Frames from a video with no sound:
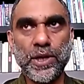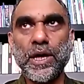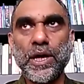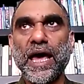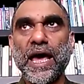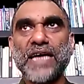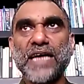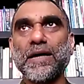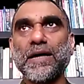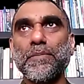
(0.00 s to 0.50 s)

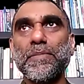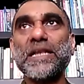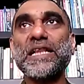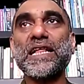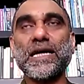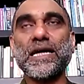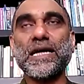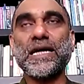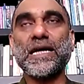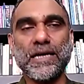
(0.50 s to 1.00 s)
As
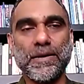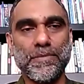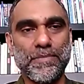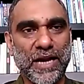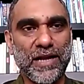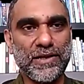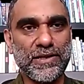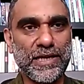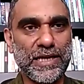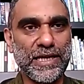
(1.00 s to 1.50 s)
Amilcar
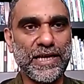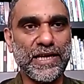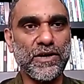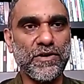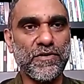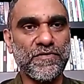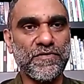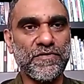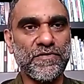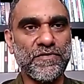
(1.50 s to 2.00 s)
Cabral, the leader
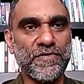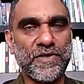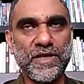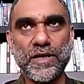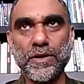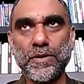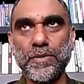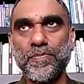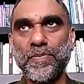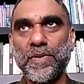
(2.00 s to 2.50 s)
of
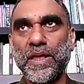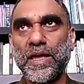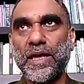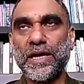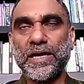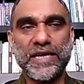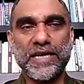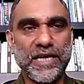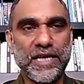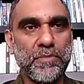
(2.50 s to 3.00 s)
the
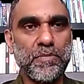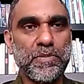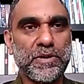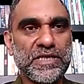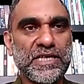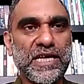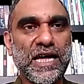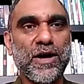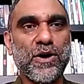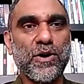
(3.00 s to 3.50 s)
Guinea
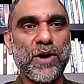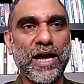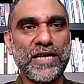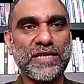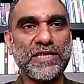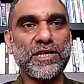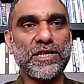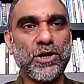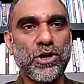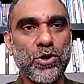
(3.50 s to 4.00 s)
Bissau
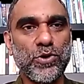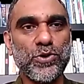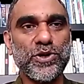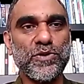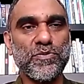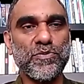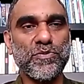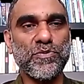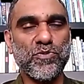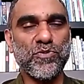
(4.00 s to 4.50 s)
anti colonial
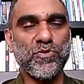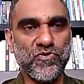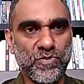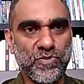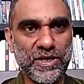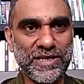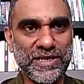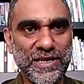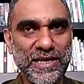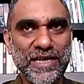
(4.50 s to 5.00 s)
movement,
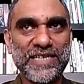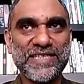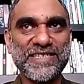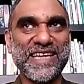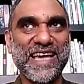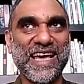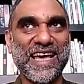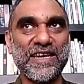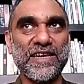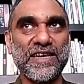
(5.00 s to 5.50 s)

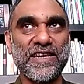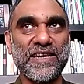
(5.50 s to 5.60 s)
said,